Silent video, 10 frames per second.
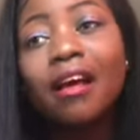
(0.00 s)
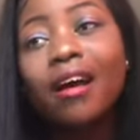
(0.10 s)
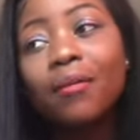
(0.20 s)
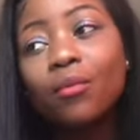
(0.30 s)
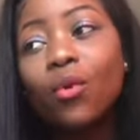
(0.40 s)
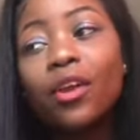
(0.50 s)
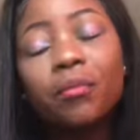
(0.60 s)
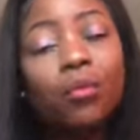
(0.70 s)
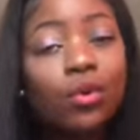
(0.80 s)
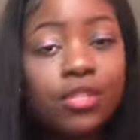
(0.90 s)
more
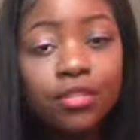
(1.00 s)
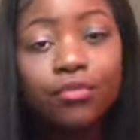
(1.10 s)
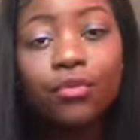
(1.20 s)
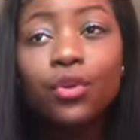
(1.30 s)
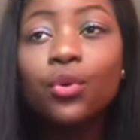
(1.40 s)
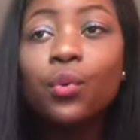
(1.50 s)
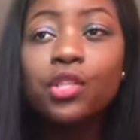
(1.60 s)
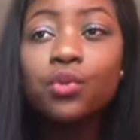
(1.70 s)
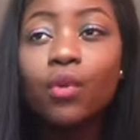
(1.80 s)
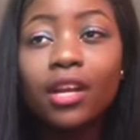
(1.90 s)
important for you,
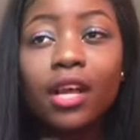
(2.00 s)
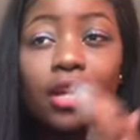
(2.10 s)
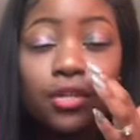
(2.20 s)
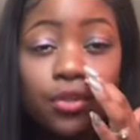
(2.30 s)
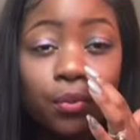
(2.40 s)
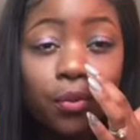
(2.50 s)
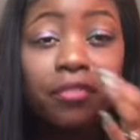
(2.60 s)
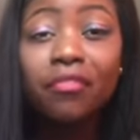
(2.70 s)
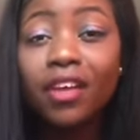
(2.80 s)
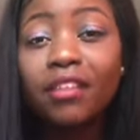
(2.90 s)
which one do you
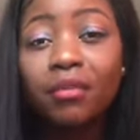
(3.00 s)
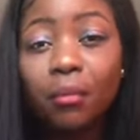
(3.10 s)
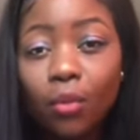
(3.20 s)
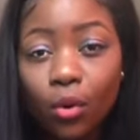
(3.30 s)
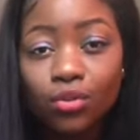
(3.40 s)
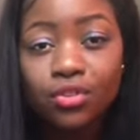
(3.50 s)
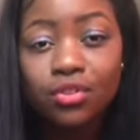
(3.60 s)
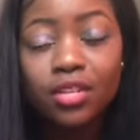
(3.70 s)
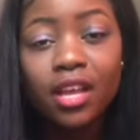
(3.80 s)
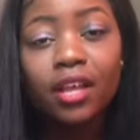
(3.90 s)
prefer the
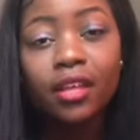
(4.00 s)
most,